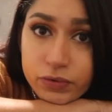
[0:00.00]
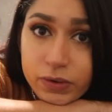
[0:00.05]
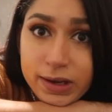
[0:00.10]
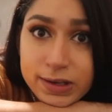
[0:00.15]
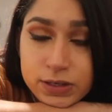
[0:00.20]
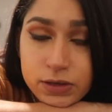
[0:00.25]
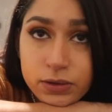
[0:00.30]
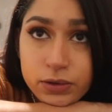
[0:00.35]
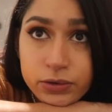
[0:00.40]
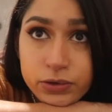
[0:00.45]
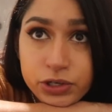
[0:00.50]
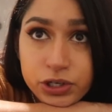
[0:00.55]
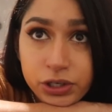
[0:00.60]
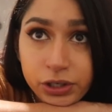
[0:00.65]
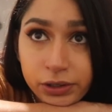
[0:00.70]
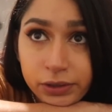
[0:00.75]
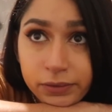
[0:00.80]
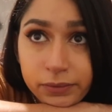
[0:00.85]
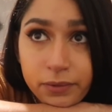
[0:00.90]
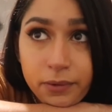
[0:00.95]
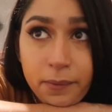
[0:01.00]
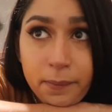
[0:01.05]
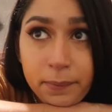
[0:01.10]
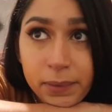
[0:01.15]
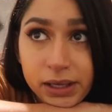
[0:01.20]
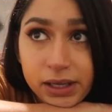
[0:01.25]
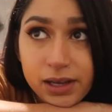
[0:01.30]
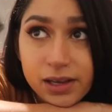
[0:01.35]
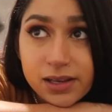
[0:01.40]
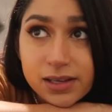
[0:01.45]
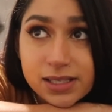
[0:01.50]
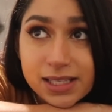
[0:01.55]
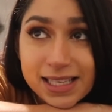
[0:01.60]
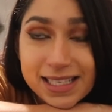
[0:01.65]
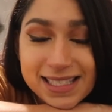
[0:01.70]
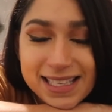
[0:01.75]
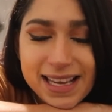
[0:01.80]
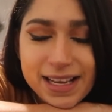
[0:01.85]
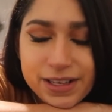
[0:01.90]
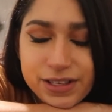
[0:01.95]
resolution because
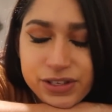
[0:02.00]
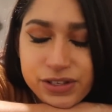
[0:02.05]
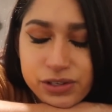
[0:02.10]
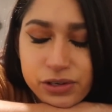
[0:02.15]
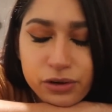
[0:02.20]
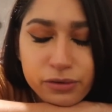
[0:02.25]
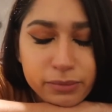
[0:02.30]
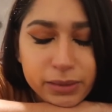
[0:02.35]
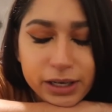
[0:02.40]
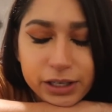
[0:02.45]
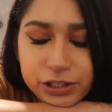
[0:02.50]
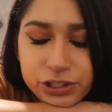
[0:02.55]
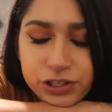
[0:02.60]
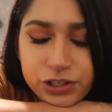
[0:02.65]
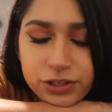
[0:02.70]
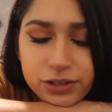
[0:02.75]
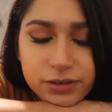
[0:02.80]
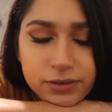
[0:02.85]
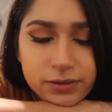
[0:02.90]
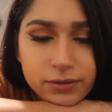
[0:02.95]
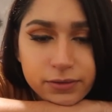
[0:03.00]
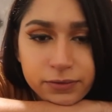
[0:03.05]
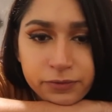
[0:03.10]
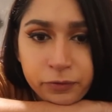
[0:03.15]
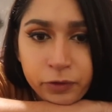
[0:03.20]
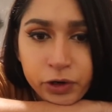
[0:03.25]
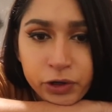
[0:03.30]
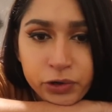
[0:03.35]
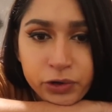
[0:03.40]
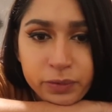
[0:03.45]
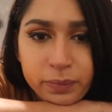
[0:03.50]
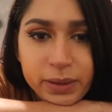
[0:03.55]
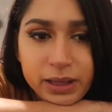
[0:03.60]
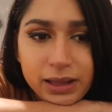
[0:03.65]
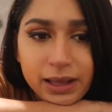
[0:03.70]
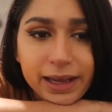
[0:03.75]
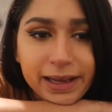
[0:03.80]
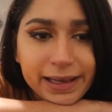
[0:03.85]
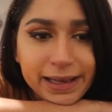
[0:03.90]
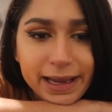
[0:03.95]
it takes so much for you to be
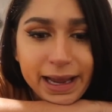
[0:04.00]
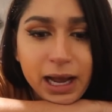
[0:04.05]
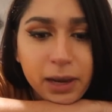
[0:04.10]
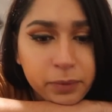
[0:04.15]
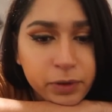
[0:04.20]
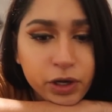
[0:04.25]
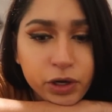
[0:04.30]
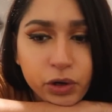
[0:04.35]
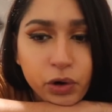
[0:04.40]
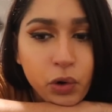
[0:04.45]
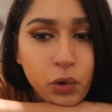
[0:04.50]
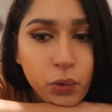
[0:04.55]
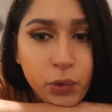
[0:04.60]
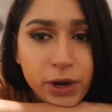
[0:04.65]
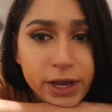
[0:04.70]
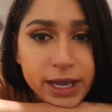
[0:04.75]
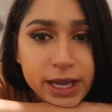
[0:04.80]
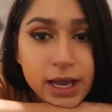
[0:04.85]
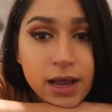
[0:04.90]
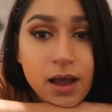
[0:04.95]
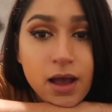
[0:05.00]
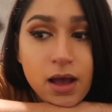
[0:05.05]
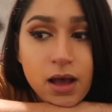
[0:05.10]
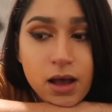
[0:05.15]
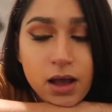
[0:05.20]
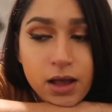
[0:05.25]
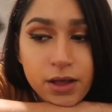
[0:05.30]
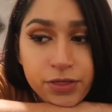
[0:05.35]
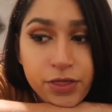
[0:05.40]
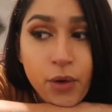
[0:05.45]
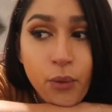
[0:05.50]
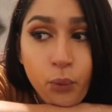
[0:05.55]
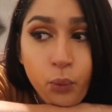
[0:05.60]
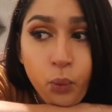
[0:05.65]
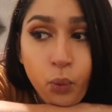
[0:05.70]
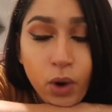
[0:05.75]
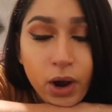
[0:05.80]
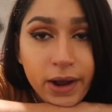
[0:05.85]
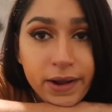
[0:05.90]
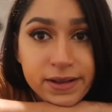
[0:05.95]
like, yeah, I'm gonna quit the
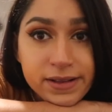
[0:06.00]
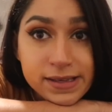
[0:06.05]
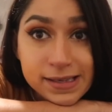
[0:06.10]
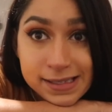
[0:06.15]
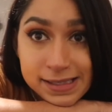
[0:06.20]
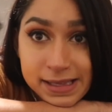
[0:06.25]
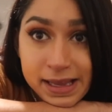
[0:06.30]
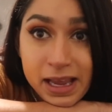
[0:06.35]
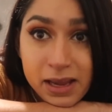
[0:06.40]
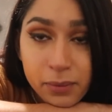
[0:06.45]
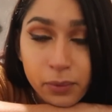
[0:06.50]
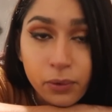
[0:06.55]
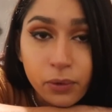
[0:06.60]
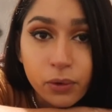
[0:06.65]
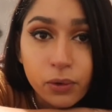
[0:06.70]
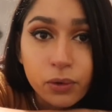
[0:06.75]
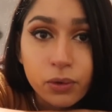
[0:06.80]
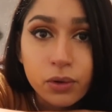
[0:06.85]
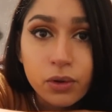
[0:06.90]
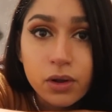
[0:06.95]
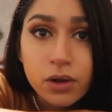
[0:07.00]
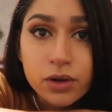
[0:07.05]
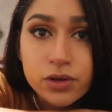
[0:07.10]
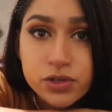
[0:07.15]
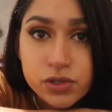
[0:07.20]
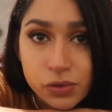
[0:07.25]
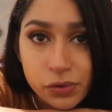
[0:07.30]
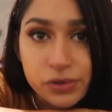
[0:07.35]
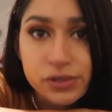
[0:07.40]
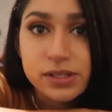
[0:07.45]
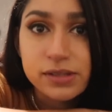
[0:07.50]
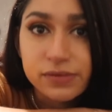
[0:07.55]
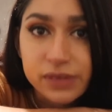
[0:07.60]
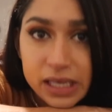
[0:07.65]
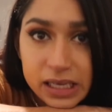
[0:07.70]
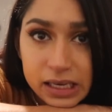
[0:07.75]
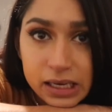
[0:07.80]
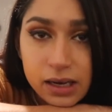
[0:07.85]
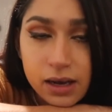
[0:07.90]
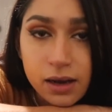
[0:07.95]
one stable source of
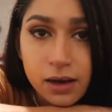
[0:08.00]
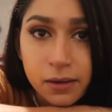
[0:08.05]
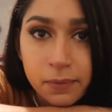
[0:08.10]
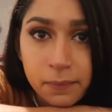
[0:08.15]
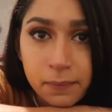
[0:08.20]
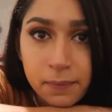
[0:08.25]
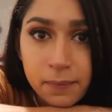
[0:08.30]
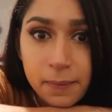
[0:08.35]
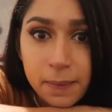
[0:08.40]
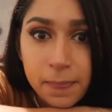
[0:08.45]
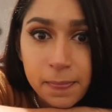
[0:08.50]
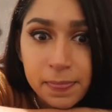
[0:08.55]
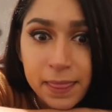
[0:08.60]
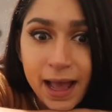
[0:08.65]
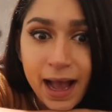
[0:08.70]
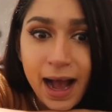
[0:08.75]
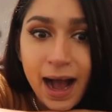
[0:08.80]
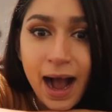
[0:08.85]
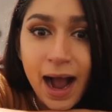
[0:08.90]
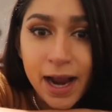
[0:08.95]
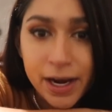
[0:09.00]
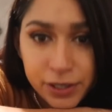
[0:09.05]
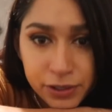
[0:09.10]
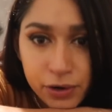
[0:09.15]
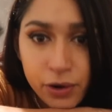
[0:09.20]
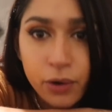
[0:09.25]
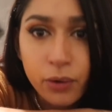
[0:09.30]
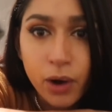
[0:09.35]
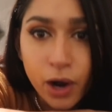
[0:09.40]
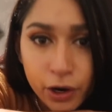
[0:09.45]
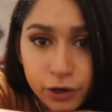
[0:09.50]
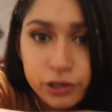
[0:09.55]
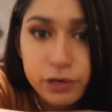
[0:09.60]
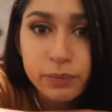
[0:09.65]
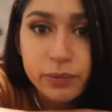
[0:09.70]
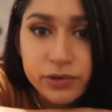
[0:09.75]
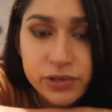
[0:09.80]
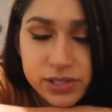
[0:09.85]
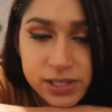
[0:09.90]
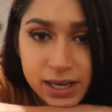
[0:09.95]
income that I know
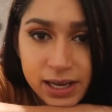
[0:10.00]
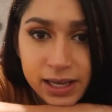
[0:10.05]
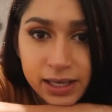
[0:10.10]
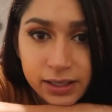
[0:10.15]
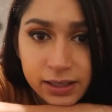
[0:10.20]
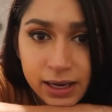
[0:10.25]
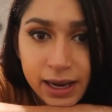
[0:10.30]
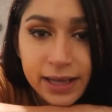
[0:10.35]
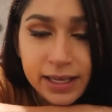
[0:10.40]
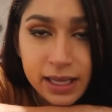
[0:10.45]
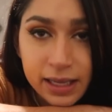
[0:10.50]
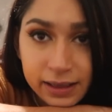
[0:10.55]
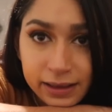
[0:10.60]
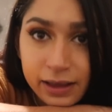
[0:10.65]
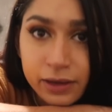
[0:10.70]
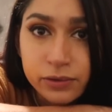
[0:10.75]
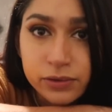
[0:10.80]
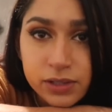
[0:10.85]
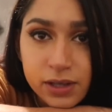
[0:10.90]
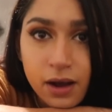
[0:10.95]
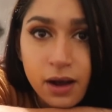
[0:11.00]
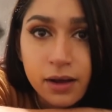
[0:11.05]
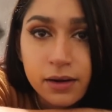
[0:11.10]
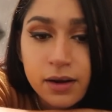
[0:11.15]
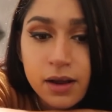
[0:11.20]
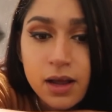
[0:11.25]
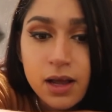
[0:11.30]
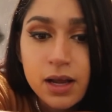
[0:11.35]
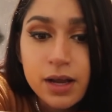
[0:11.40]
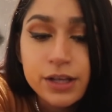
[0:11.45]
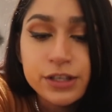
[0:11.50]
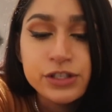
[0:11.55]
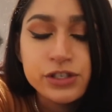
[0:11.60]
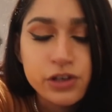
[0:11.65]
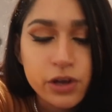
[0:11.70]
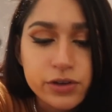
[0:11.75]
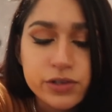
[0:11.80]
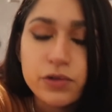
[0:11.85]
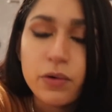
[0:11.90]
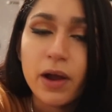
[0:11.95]
100% I can count on
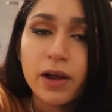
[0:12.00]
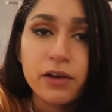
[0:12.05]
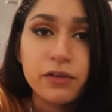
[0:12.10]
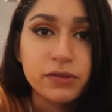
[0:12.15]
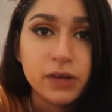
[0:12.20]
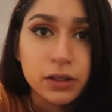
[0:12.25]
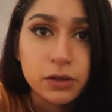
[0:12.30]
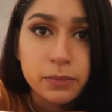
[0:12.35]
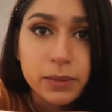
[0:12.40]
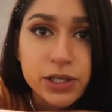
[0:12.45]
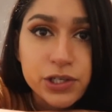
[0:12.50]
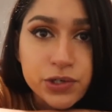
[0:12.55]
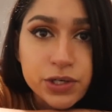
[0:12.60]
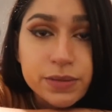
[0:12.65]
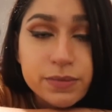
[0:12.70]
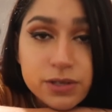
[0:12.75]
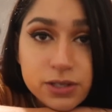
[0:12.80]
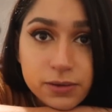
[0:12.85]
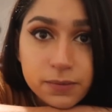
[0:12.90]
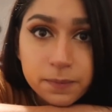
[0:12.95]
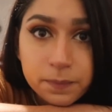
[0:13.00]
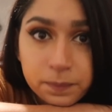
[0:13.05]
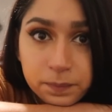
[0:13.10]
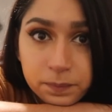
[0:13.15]
just so I can follow my dreams.